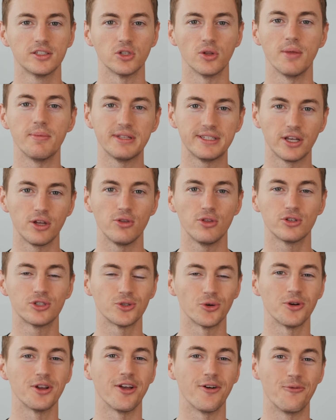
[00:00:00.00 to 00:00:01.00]
So let me tell you the
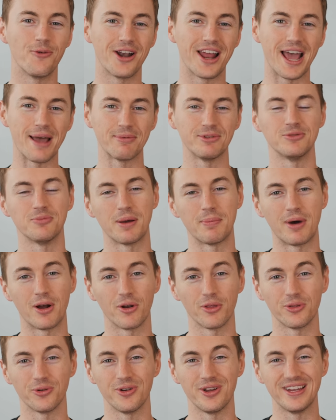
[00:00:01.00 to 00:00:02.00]
story of what happened to my
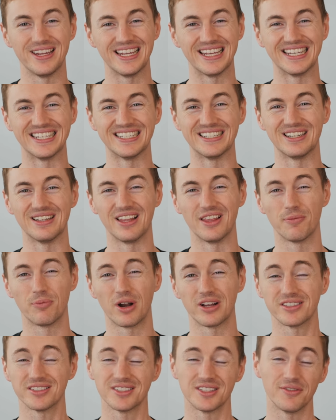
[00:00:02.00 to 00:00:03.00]
Model three and the
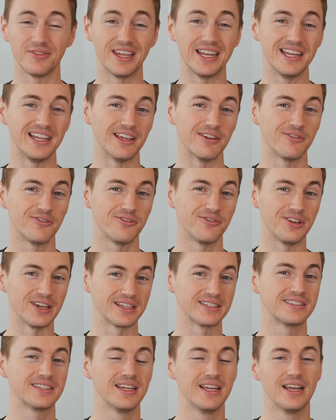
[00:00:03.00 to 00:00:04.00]
process of getting it
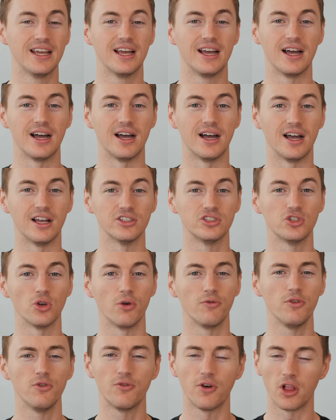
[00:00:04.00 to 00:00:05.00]
fixed. Uh,
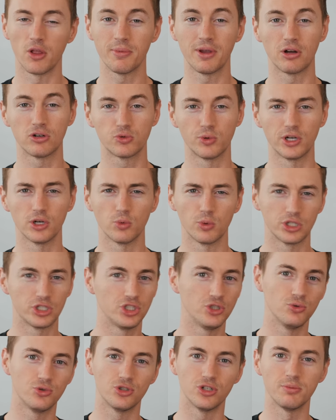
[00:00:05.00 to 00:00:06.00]
so if you follow me on Twitter,
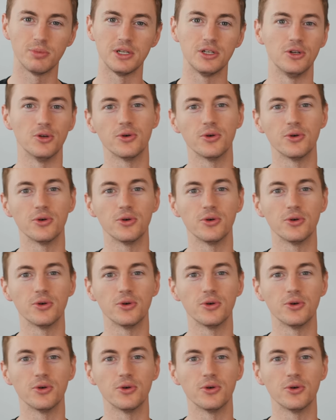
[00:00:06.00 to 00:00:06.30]
which you should be